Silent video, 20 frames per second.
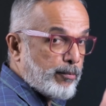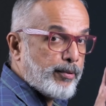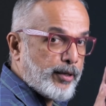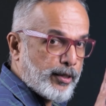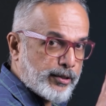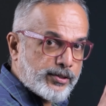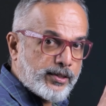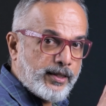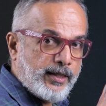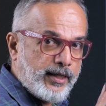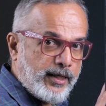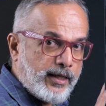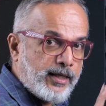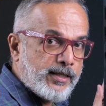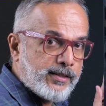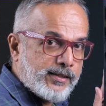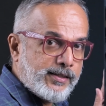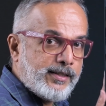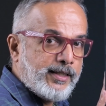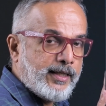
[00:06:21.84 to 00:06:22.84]

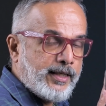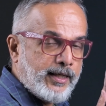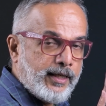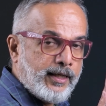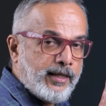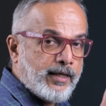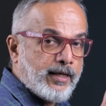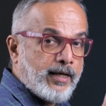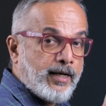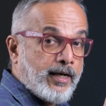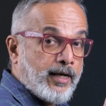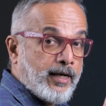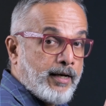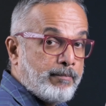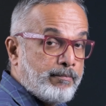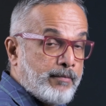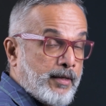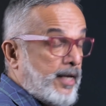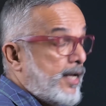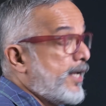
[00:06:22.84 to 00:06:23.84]
obviously, is the
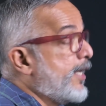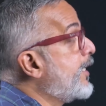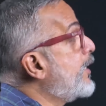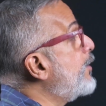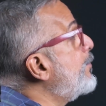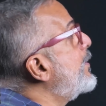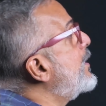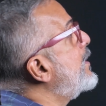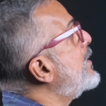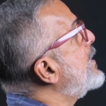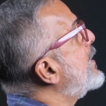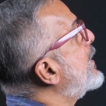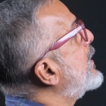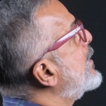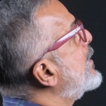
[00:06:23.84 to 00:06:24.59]
humidity